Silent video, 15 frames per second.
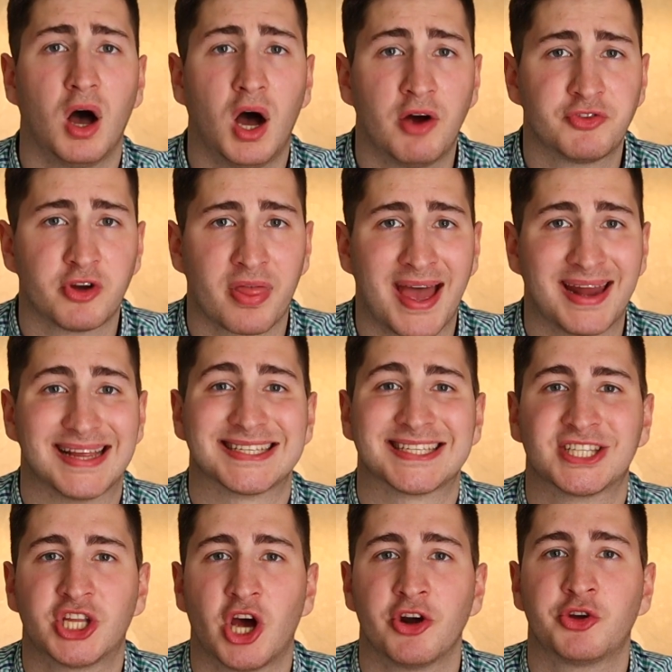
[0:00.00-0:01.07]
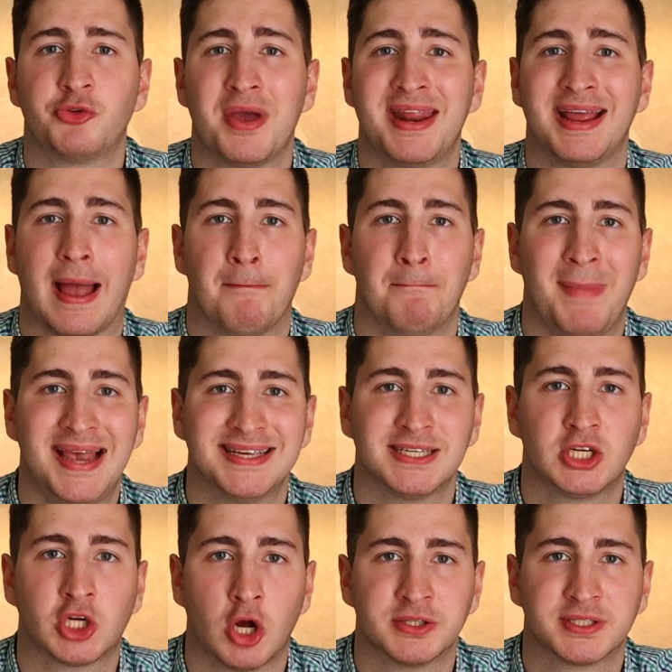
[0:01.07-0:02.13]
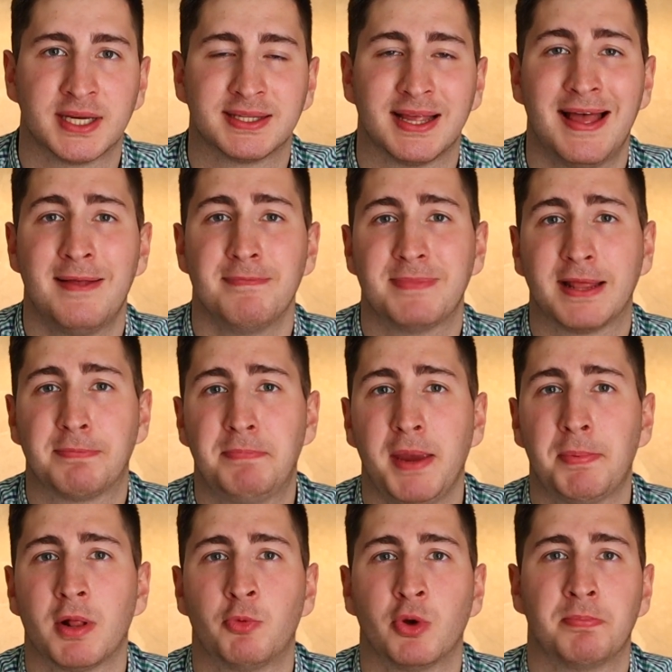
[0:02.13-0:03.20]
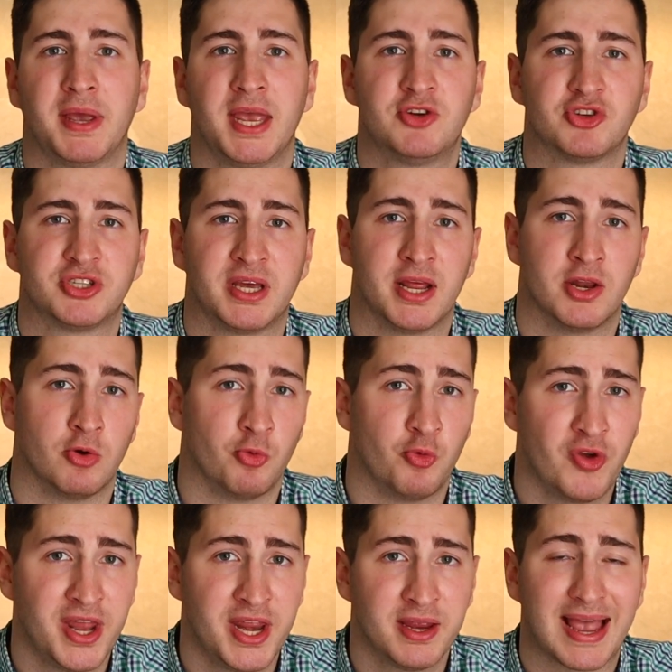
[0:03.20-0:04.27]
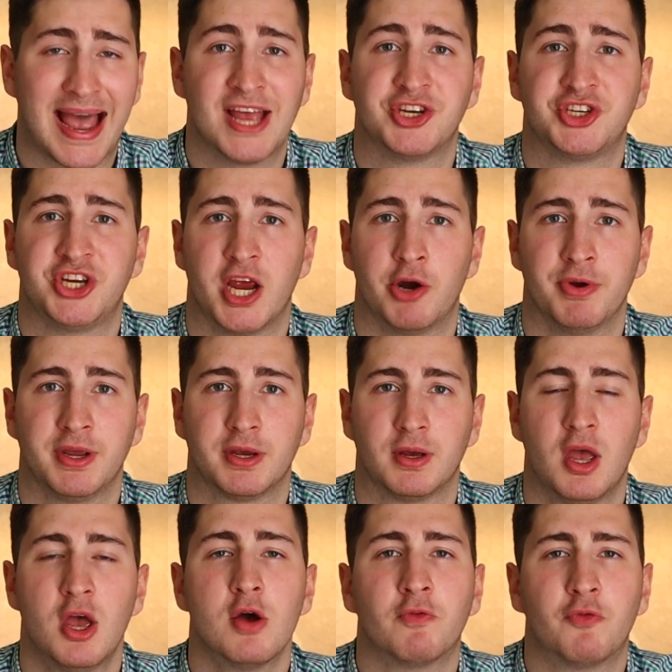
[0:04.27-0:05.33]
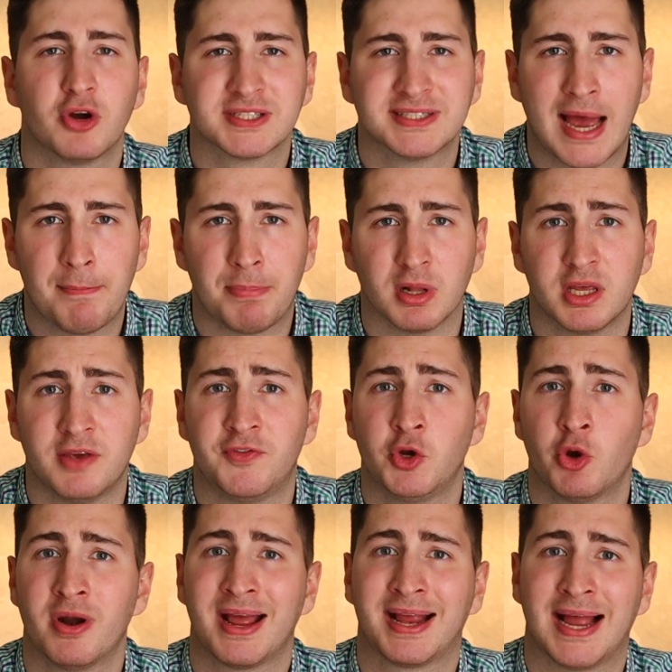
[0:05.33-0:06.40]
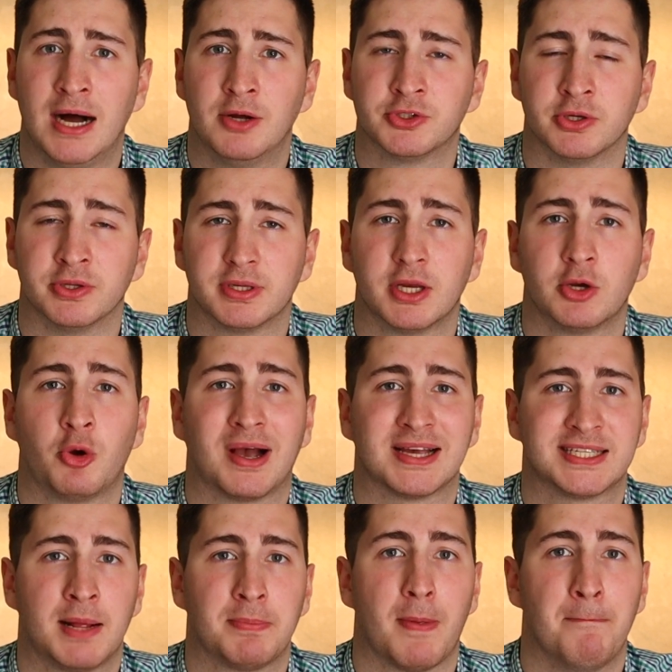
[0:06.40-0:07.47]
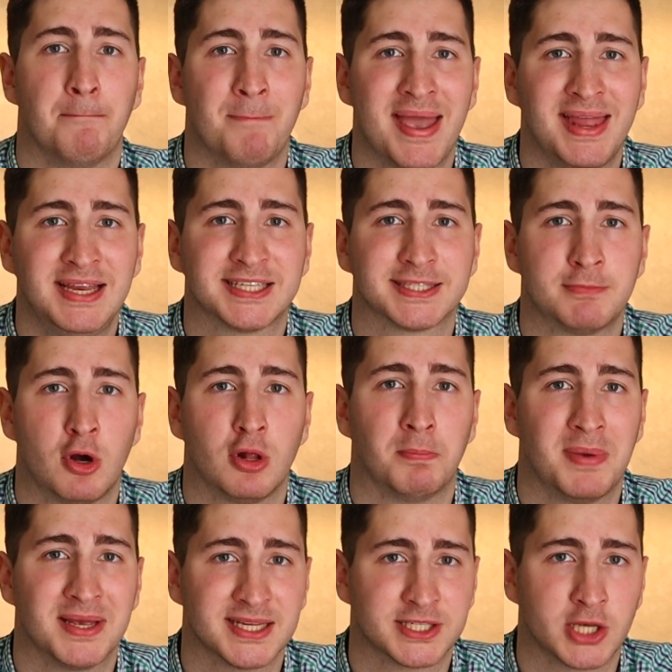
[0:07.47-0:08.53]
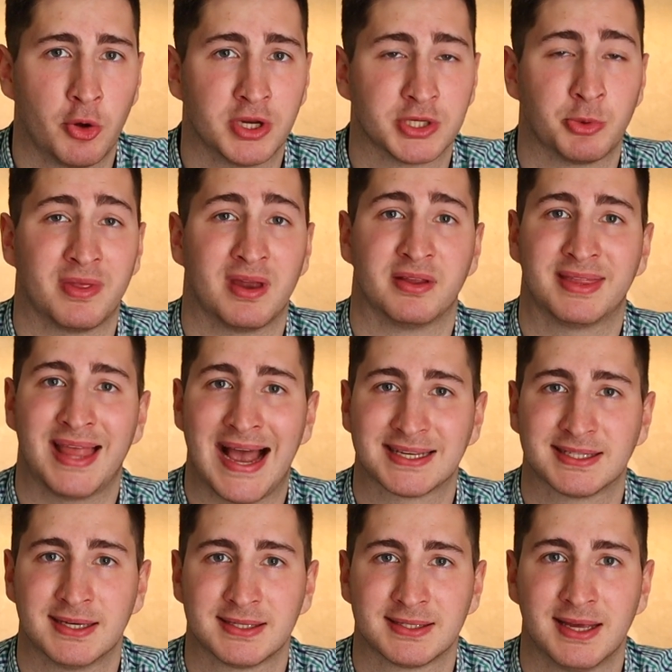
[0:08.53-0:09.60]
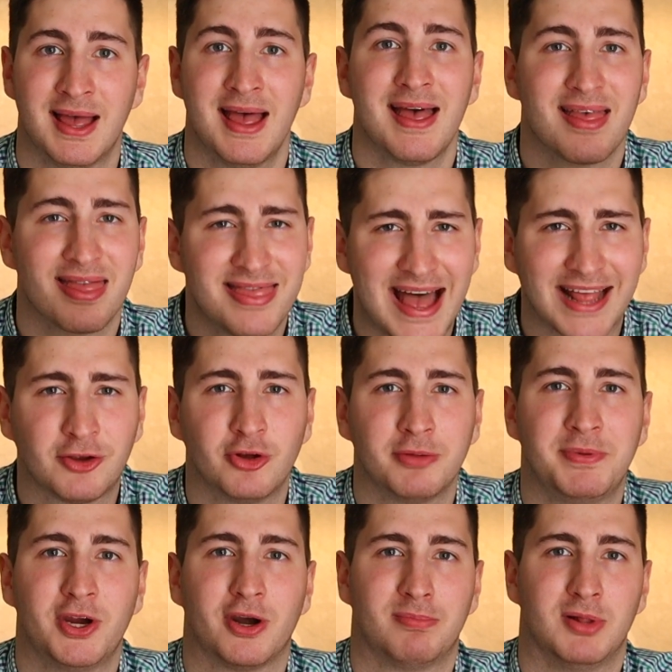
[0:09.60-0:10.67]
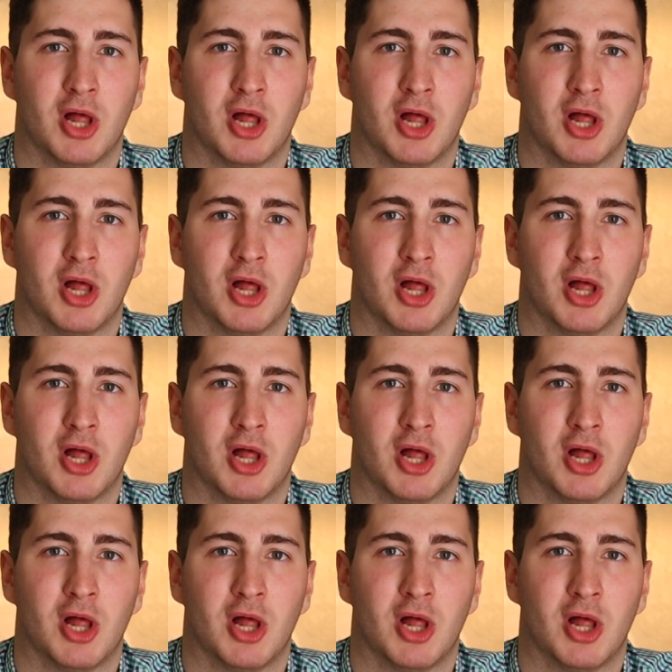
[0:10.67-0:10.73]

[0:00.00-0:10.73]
After that, start creating amazing content that people would be interested in reading and sharing. For example, if you're an accountant who has helped many small business owners with their taxes, that could be your